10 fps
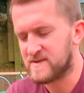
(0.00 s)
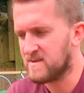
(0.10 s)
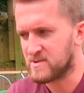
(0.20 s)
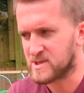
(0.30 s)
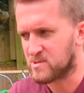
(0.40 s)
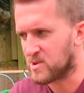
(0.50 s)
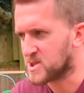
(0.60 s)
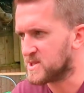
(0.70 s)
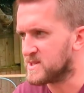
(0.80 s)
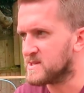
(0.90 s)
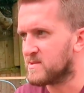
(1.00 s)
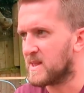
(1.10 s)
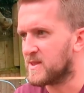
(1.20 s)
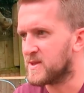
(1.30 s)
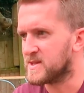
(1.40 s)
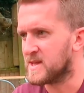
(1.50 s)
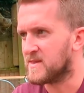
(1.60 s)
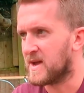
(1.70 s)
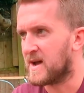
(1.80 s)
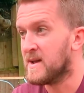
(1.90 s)
Same with squashes as well and things like
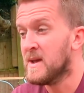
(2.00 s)
that.